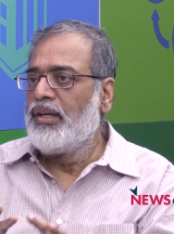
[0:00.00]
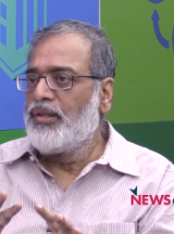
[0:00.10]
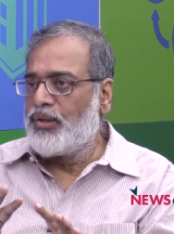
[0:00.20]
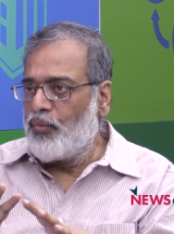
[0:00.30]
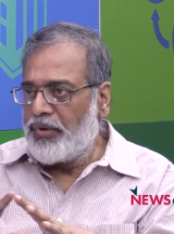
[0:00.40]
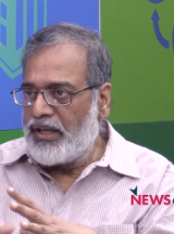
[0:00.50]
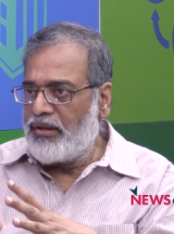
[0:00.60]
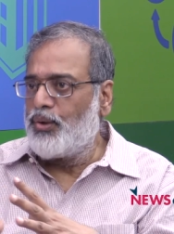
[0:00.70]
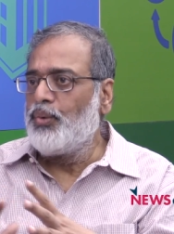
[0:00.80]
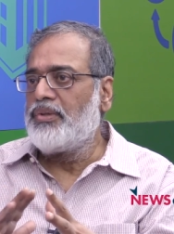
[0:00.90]
So we
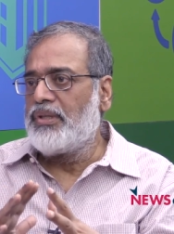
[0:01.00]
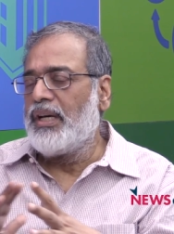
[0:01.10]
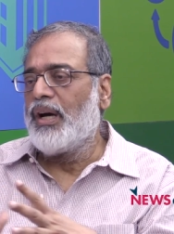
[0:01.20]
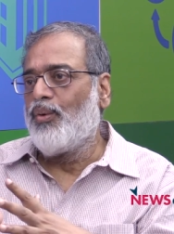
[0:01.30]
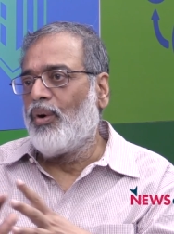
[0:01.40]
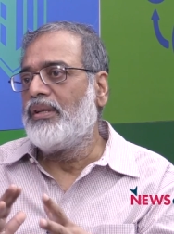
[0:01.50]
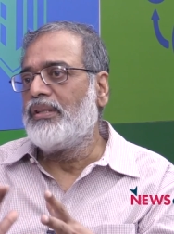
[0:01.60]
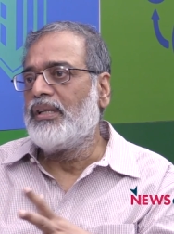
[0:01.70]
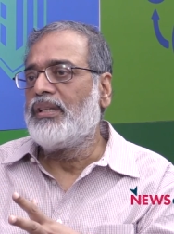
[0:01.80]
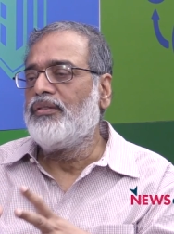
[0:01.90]
do see a
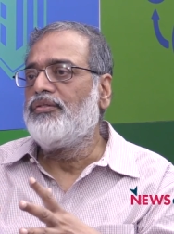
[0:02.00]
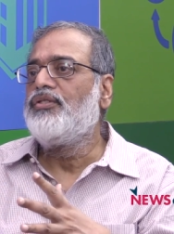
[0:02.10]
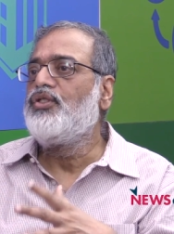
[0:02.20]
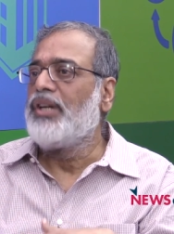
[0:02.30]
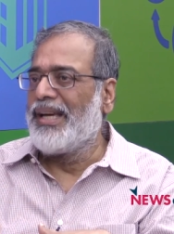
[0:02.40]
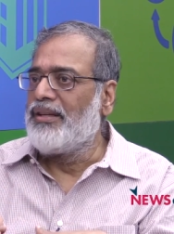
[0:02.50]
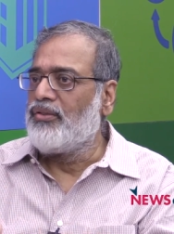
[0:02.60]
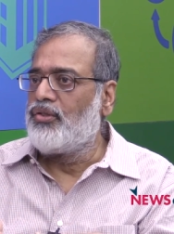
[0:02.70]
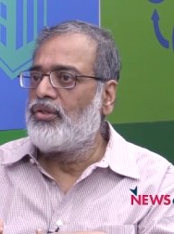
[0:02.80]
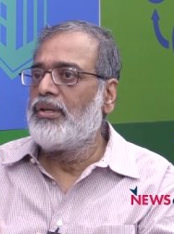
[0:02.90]
qualitative
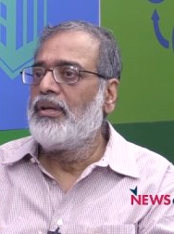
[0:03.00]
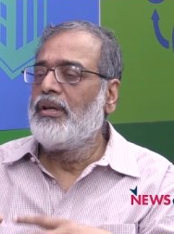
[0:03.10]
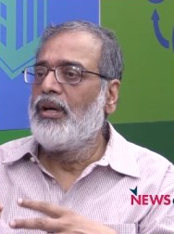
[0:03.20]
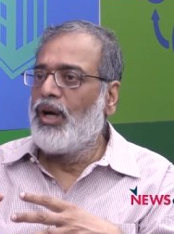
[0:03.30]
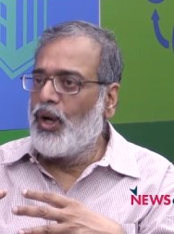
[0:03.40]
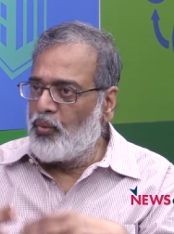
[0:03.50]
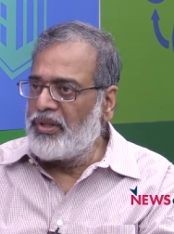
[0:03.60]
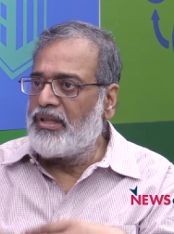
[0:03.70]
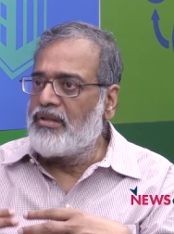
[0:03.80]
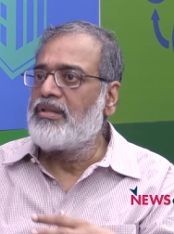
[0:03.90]
change uh,
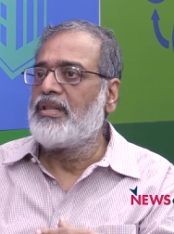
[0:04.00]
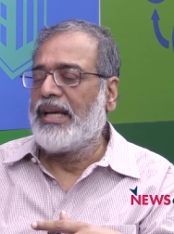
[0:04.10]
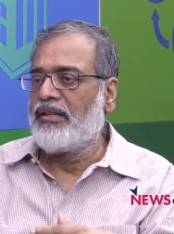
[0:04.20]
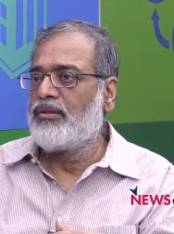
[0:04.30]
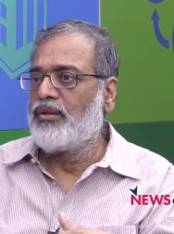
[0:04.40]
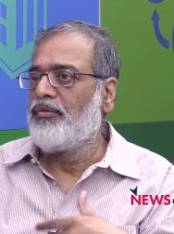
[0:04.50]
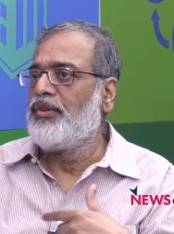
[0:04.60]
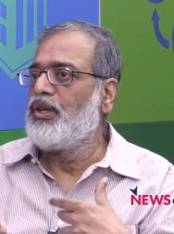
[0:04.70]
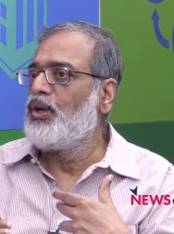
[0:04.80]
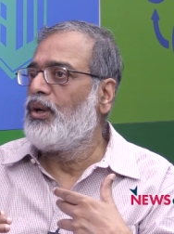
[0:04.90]
with this test of
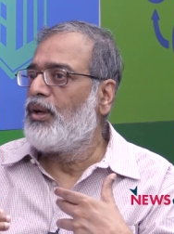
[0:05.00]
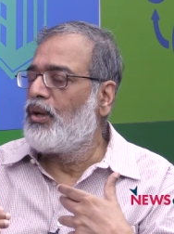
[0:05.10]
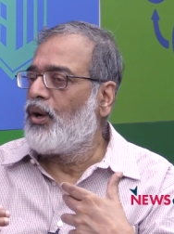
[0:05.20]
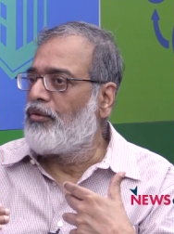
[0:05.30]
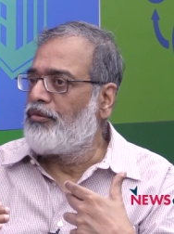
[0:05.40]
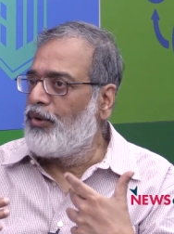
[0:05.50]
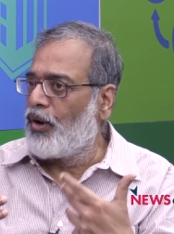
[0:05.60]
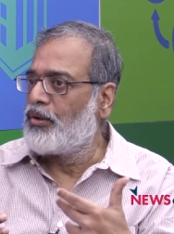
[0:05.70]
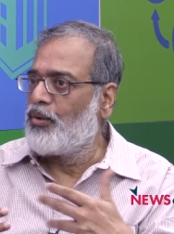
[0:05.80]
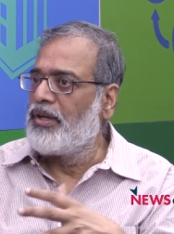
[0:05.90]
the of
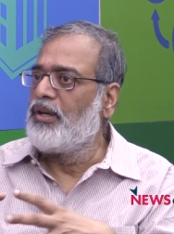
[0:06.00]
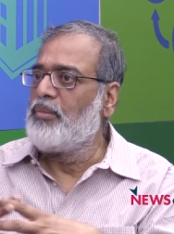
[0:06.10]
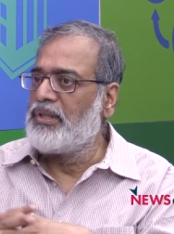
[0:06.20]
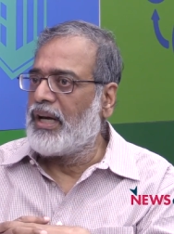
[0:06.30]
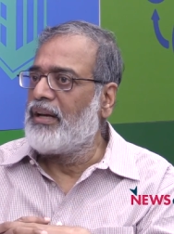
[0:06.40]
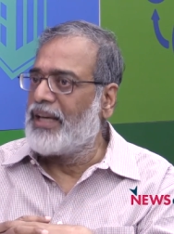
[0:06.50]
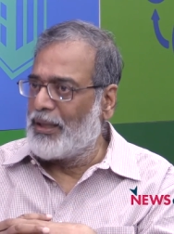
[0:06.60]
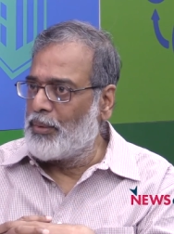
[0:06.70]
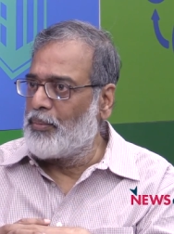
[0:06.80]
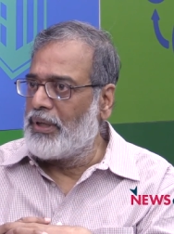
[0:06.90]
North Korean missile
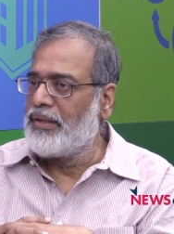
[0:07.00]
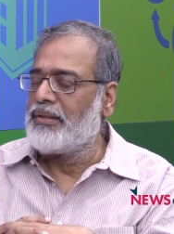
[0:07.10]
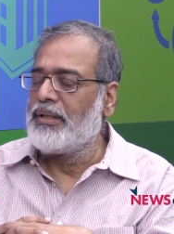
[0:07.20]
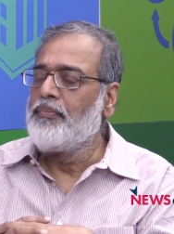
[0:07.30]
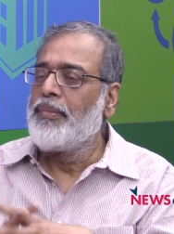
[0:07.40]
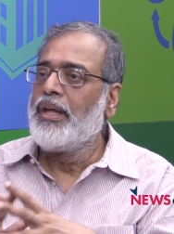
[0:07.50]
capability.